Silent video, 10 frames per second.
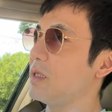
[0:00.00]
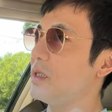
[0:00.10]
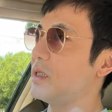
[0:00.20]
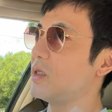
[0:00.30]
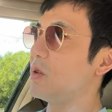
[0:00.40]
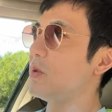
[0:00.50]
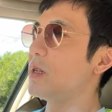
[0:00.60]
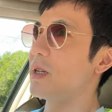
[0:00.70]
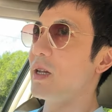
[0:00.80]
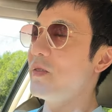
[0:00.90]
You do
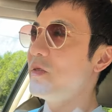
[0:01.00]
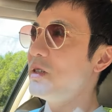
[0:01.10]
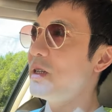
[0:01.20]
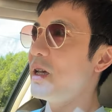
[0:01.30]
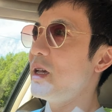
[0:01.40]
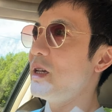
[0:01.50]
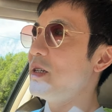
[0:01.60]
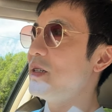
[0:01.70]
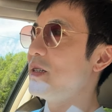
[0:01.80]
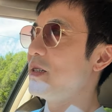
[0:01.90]
it every
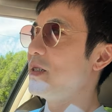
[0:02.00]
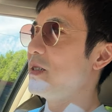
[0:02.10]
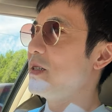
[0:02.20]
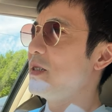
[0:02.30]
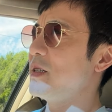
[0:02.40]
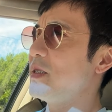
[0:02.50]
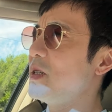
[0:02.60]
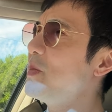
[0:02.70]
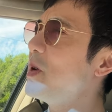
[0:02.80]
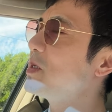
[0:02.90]
day.
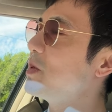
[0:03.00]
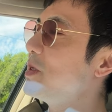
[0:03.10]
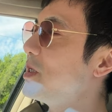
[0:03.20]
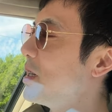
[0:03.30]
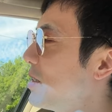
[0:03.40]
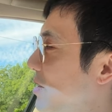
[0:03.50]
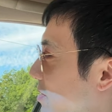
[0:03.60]
Somebody, someone said,